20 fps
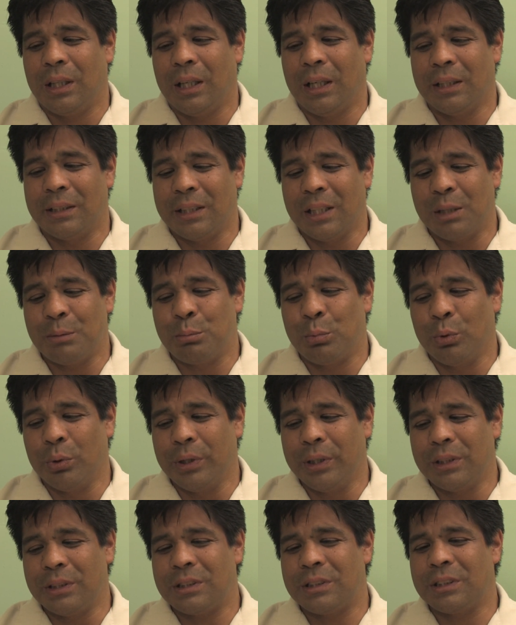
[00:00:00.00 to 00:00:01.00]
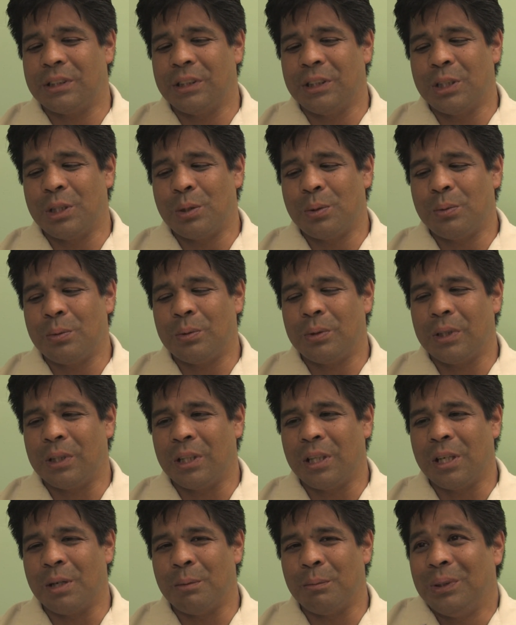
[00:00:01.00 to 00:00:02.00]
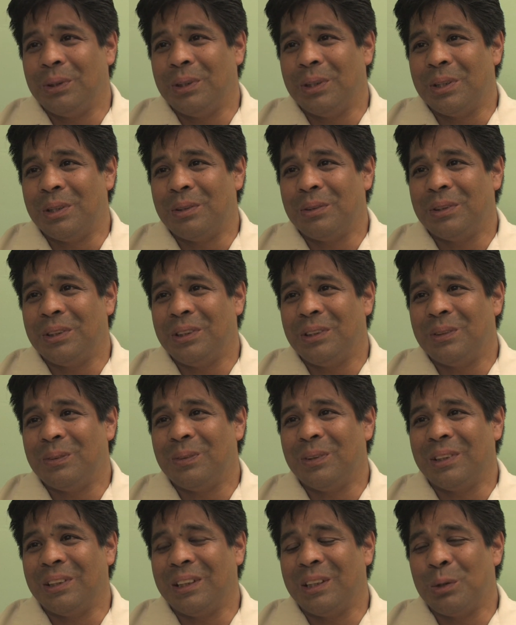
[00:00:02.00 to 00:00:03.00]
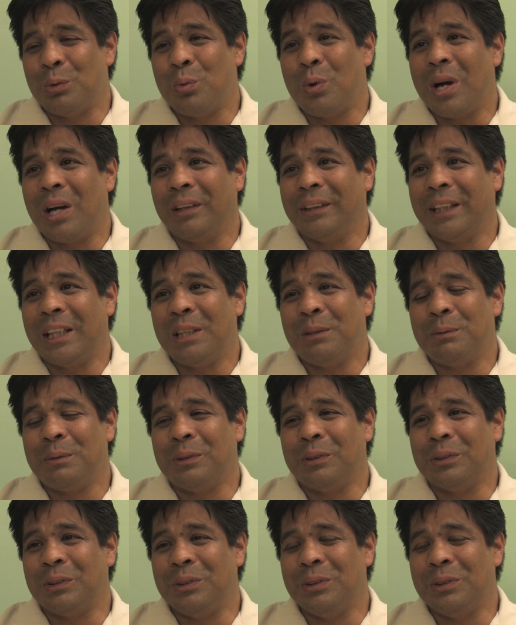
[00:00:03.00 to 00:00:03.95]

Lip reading: at that point, you don't want to get a wild animal